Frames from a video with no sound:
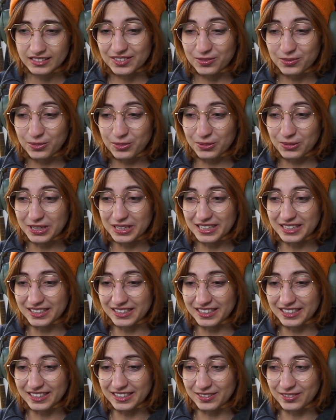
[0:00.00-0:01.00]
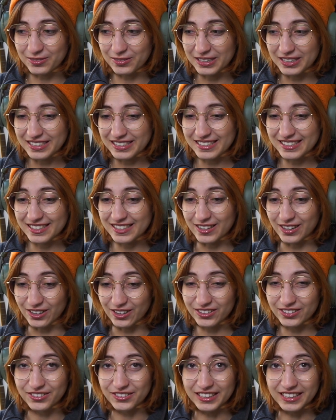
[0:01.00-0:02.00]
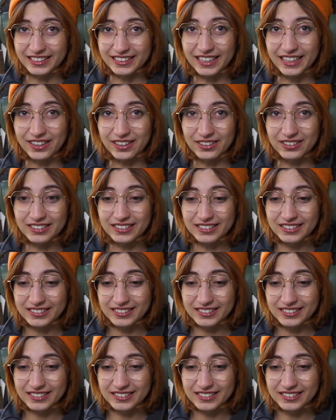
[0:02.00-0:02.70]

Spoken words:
Weird, where is Gon right now?